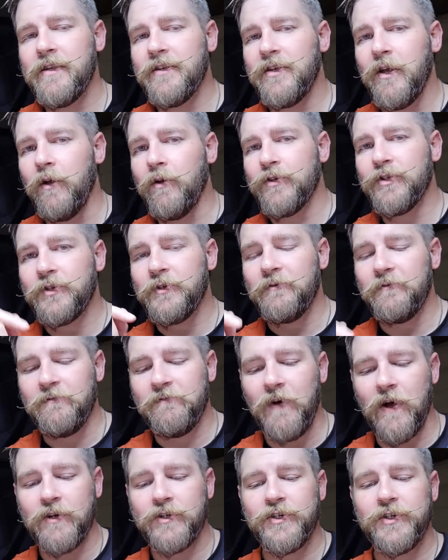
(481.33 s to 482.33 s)
this holster
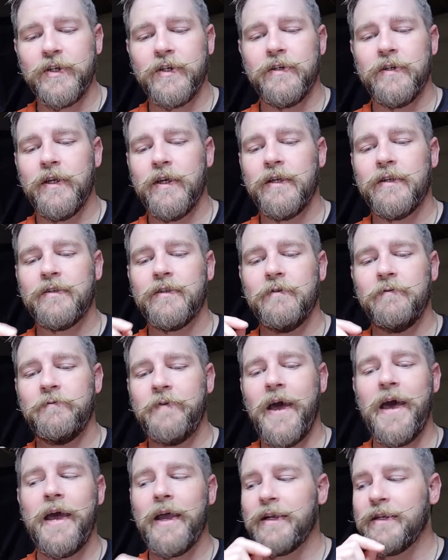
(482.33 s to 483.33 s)
function is the
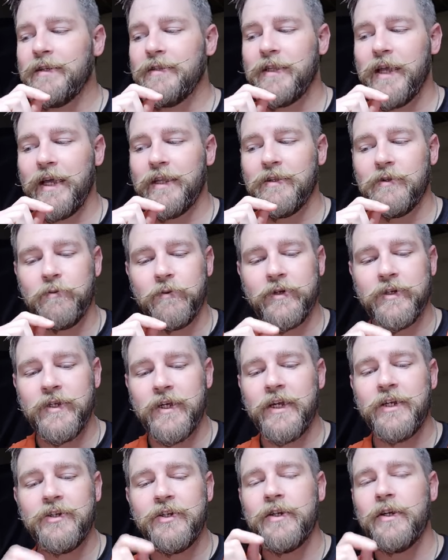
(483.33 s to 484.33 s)
fact that the
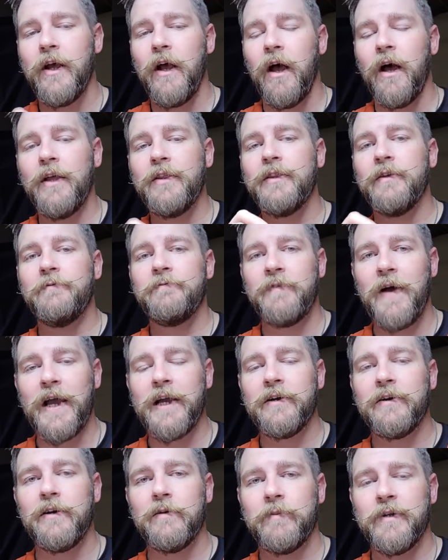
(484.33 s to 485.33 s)
retention on the
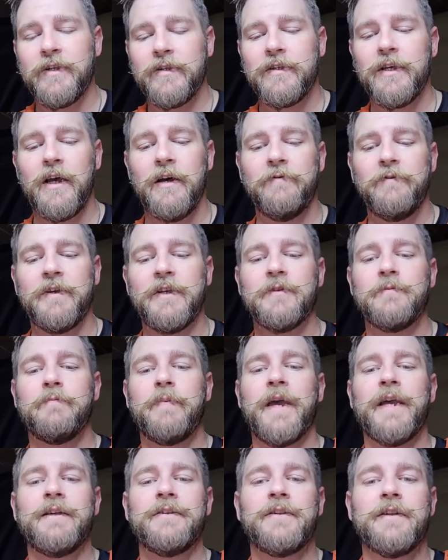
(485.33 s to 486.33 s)
firearm itself is
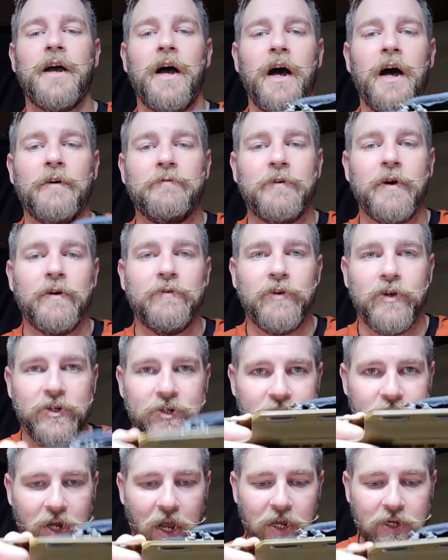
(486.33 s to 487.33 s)
based off of a
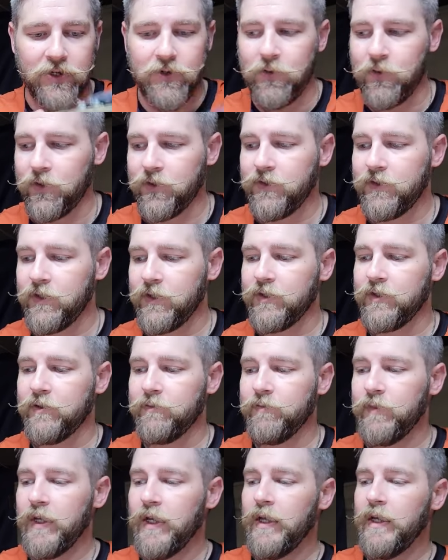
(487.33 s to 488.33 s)
shock cord
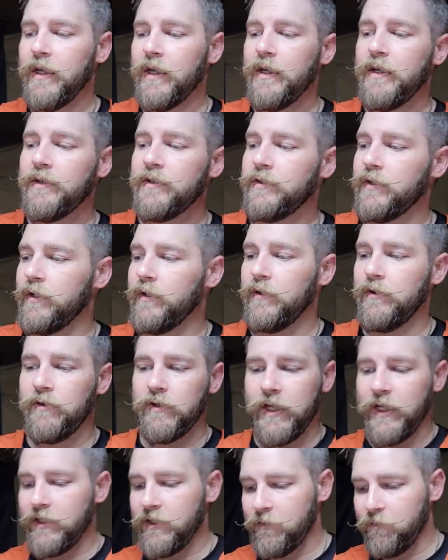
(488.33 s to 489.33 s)
system. So
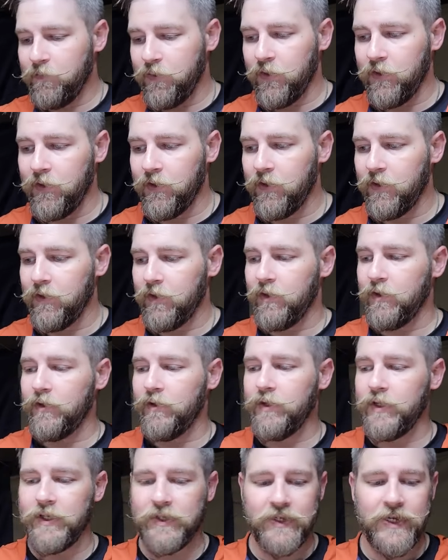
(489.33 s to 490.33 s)
let's
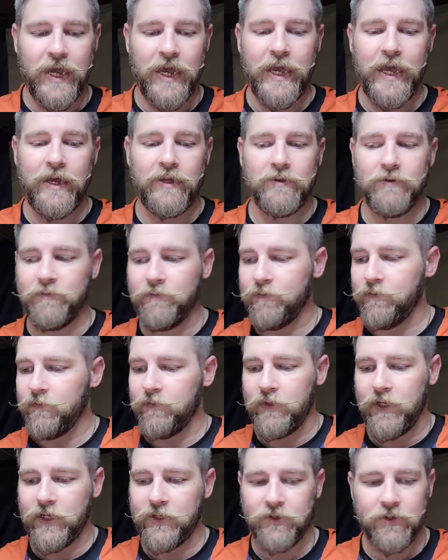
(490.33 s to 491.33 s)
pull this guy out.
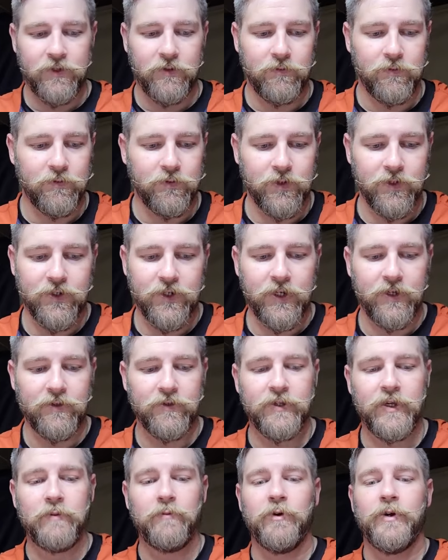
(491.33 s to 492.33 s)
Actually, we're going to stay on the
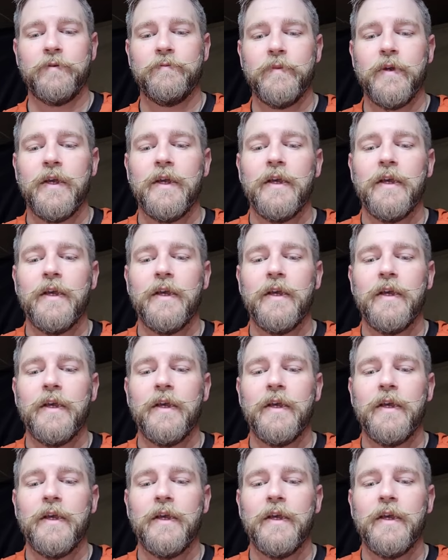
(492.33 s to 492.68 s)
same one.